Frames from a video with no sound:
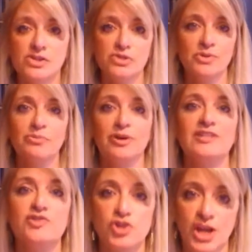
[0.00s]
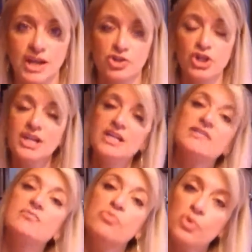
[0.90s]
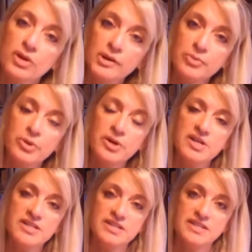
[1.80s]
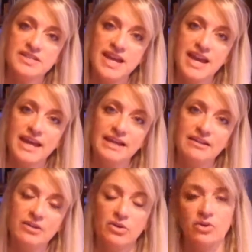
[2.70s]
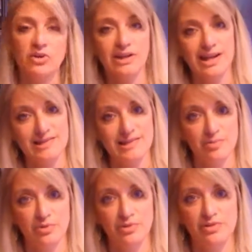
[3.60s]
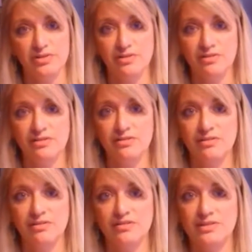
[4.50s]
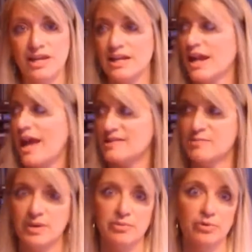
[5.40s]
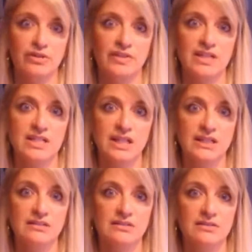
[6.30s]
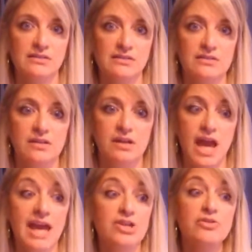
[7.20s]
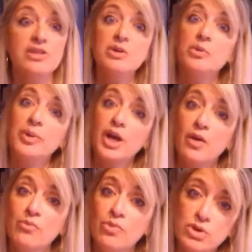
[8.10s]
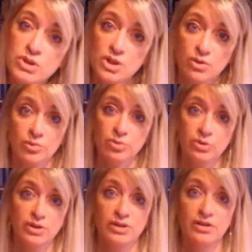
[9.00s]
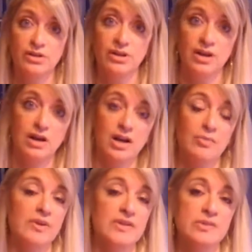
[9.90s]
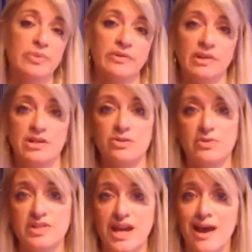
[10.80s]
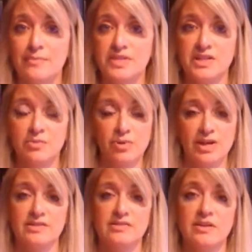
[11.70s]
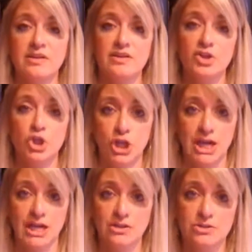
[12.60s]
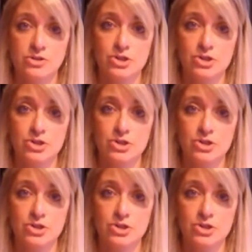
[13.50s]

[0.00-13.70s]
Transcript: to embrace change, is more important today or less important than it has been previously? And do you think it will become more so important, a company's ability to adapt and embrace change?